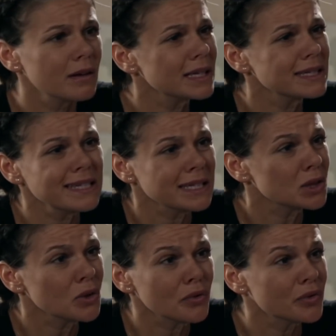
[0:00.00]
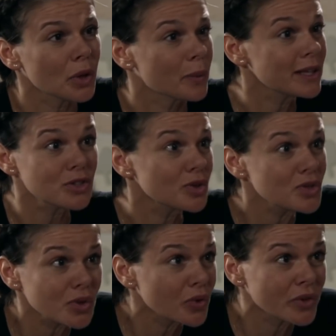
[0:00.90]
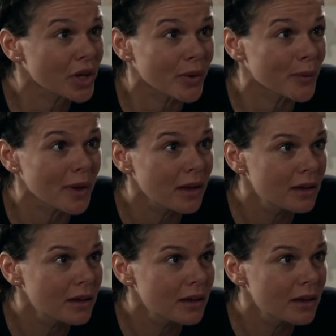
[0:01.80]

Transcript: He didn't love you. He does love you.